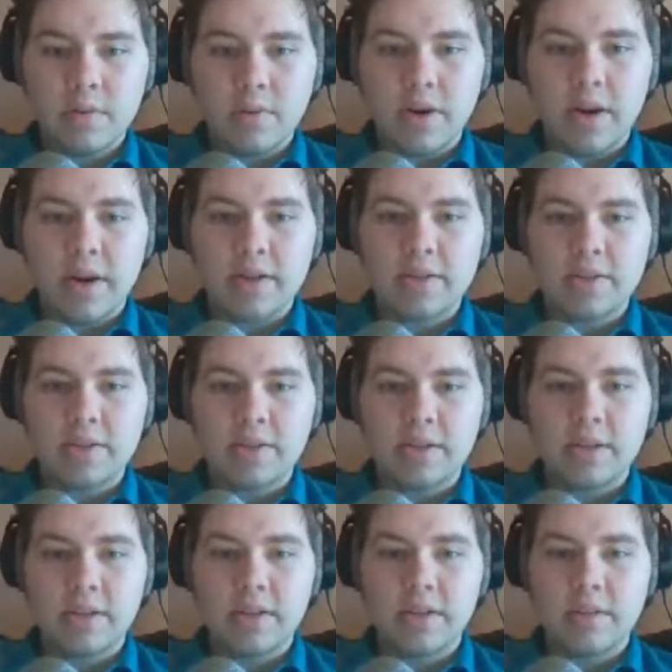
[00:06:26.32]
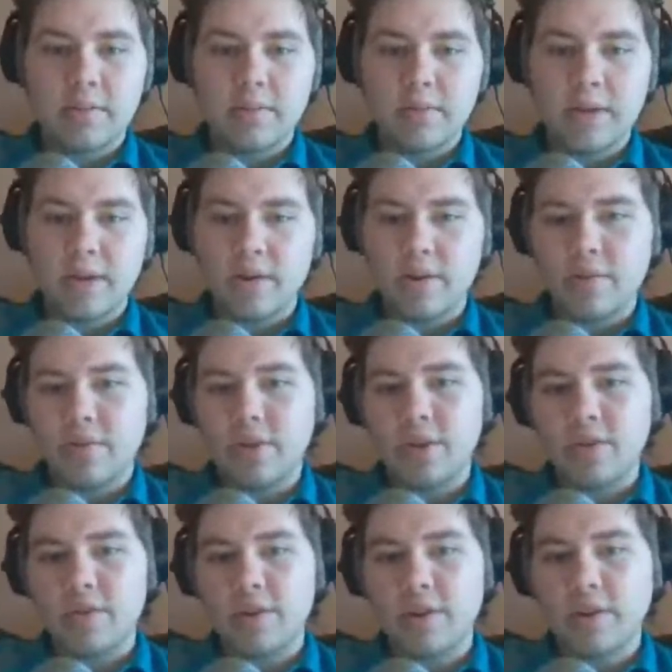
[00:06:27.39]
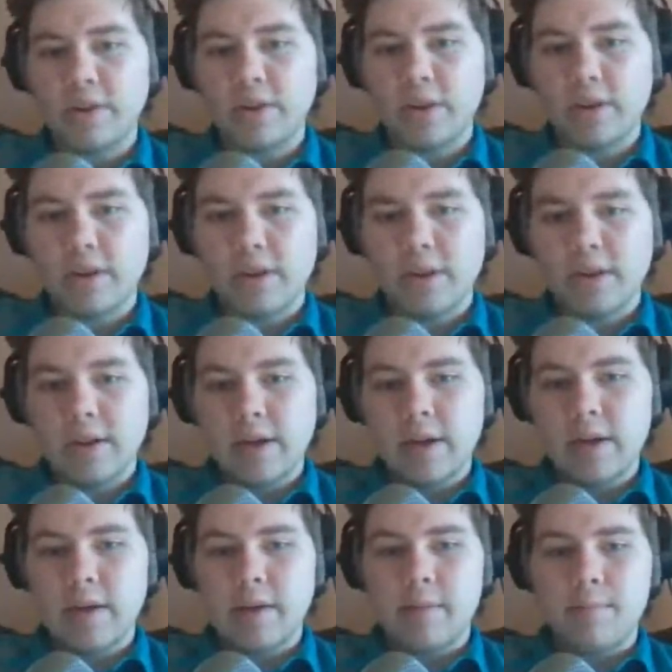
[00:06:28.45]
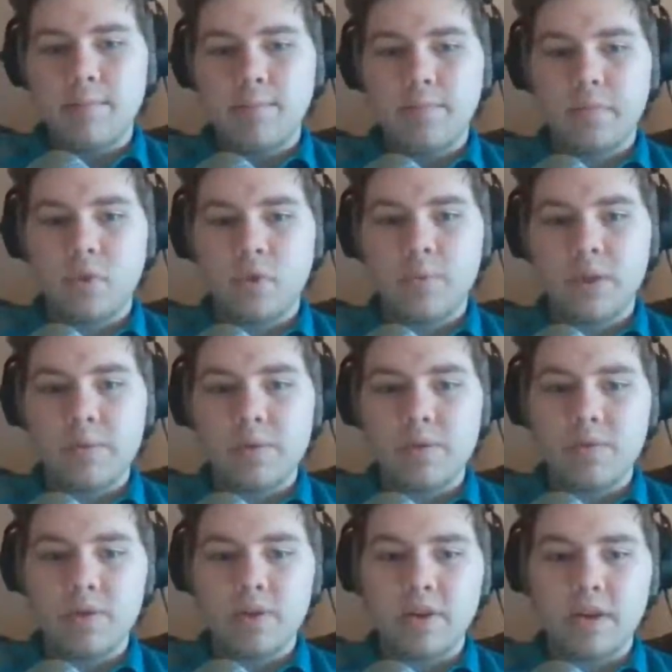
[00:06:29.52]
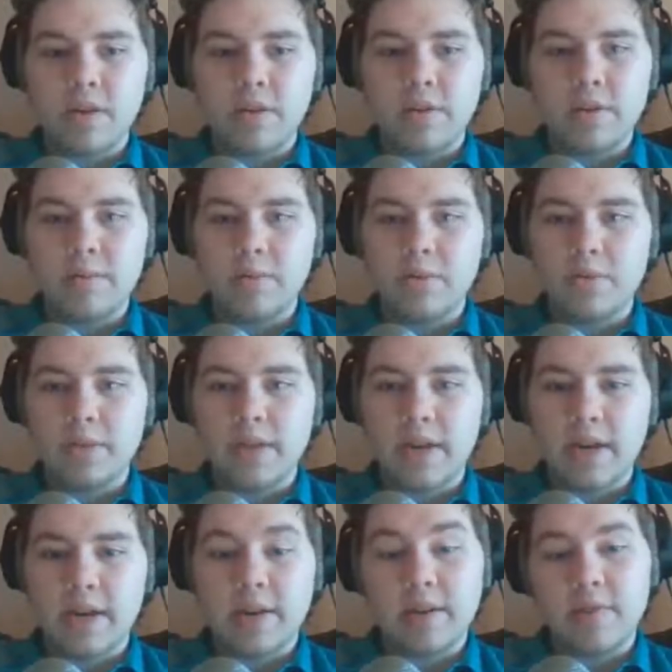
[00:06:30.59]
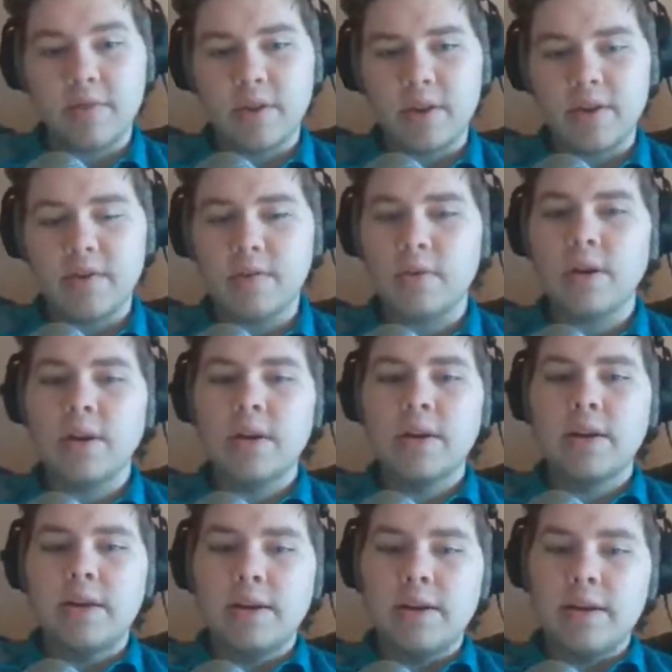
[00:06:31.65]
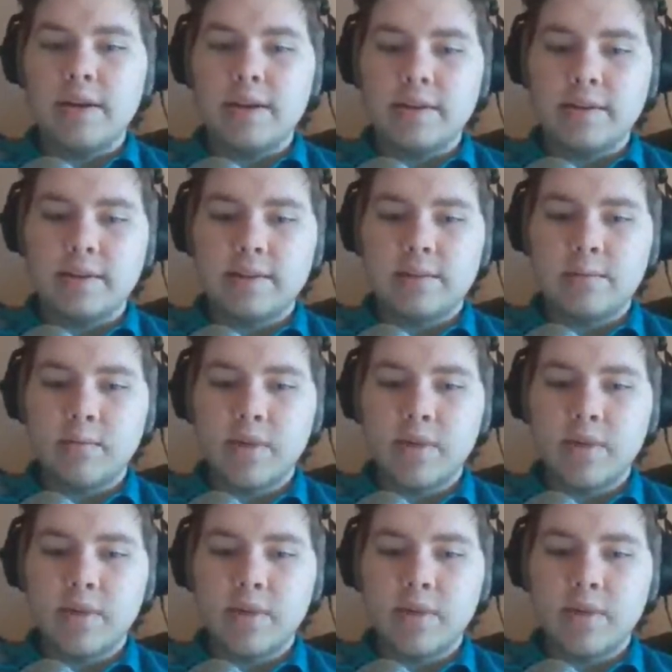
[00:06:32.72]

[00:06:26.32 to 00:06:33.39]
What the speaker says: when I actually care enough to do it, or maybe when yellow comes to attack it, if they do, is